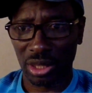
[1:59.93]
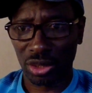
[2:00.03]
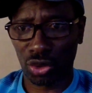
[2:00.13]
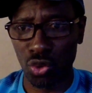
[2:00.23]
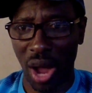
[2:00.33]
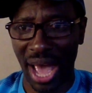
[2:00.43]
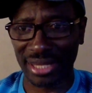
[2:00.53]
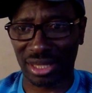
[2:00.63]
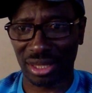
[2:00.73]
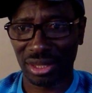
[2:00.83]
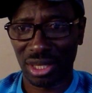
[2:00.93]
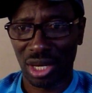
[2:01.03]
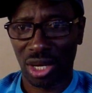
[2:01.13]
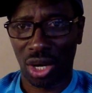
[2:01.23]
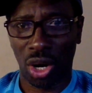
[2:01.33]
two heads
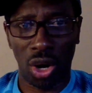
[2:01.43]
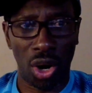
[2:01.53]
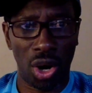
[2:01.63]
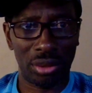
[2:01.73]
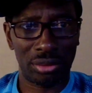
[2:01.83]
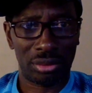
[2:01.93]
or